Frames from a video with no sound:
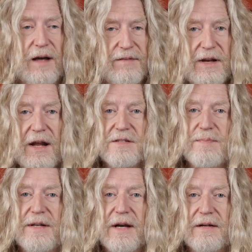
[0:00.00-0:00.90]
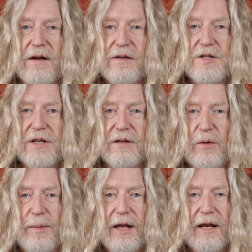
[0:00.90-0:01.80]
I've enhanced my technology a
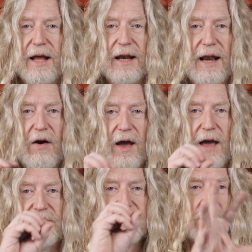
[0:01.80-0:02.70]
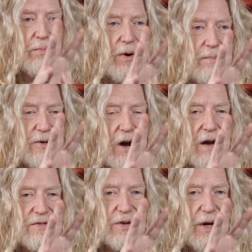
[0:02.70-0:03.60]
little bit, and now I have a teleprompter
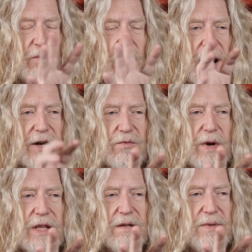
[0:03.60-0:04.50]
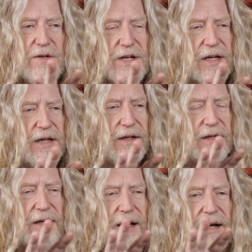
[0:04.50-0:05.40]
off screen where I can read the music,
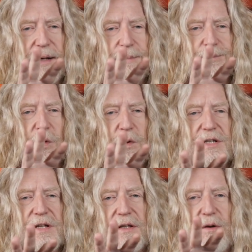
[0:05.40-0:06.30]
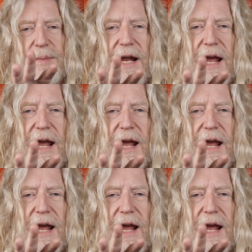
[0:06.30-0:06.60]
which is a little bit